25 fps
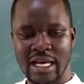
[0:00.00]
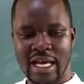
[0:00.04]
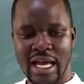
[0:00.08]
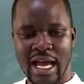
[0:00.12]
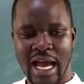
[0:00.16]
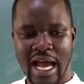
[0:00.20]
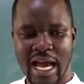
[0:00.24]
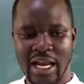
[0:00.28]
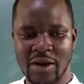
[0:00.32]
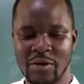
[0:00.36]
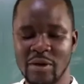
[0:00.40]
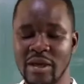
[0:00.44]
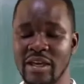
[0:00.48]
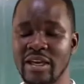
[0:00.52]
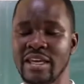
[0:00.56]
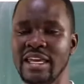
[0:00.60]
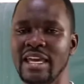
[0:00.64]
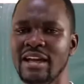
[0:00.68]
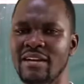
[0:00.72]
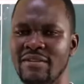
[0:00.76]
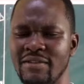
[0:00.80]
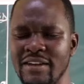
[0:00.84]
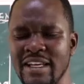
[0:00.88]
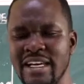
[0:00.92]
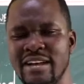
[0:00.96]
And we
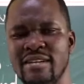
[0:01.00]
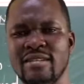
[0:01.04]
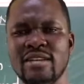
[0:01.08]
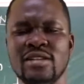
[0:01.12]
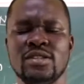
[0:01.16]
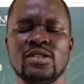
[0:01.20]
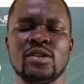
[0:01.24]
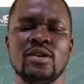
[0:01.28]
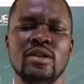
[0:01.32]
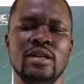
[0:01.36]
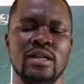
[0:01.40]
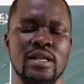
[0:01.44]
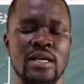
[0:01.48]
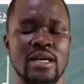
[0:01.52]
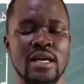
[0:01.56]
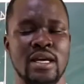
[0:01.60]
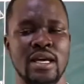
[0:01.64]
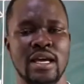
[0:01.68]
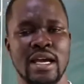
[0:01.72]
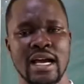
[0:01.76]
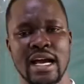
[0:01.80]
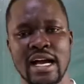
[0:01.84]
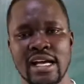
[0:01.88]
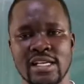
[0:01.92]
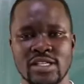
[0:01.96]
gave the reason
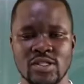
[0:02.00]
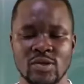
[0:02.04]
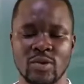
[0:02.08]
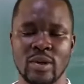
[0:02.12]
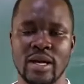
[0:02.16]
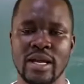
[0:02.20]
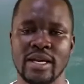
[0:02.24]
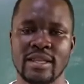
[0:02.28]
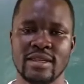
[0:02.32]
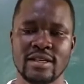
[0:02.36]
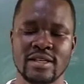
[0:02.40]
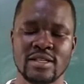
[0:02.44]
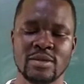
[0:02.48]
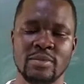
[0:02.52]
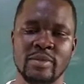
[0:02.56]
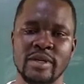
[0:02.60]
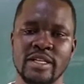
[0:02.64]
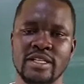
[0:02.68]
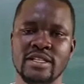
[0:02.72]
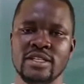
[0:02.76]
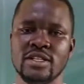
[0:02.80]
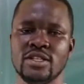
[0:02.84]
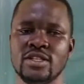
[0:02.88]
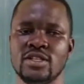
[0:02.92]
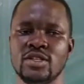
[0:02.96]
as to why these
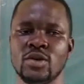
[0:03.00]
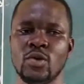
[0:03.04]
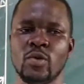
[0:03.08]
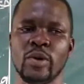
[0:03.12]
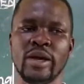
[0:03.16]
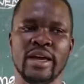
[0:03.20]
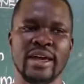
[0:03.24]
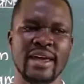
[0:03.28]
British were